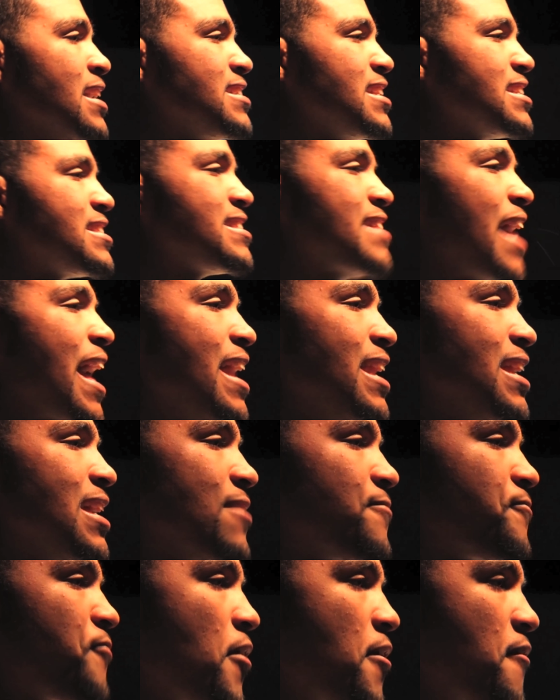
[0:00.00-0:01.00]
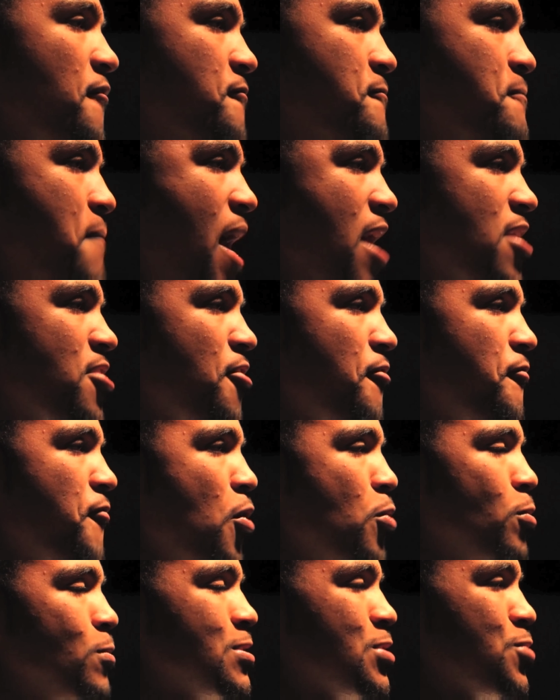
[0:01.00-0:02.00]
to standing in front of
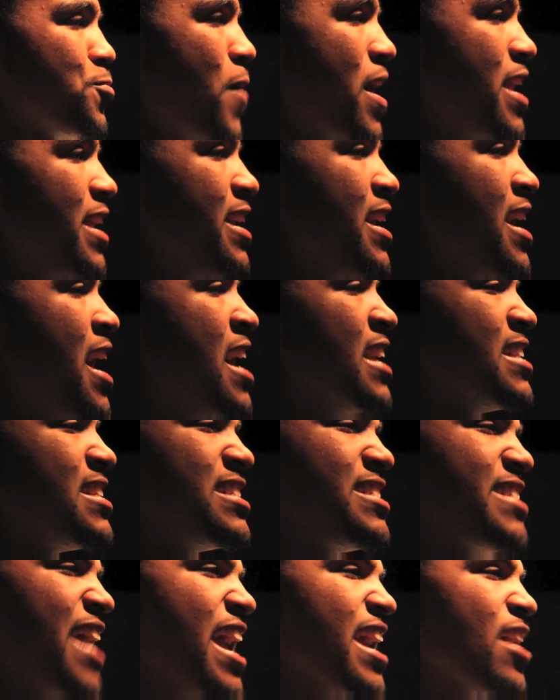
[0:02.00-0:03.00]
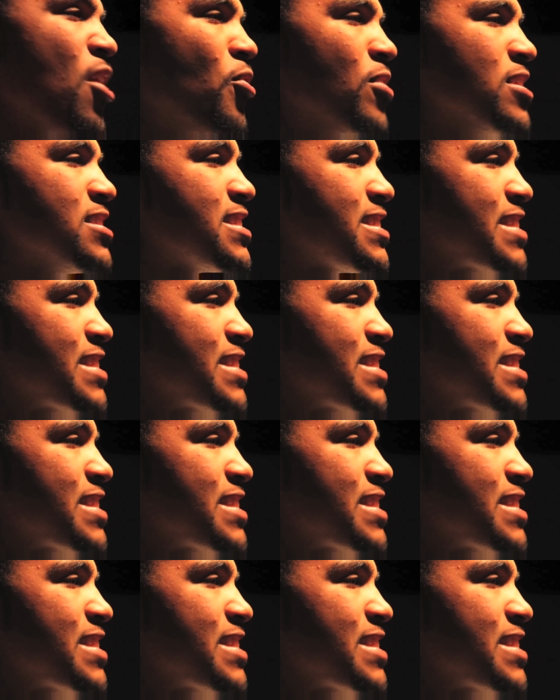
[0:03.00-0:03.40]
microphones ready to take on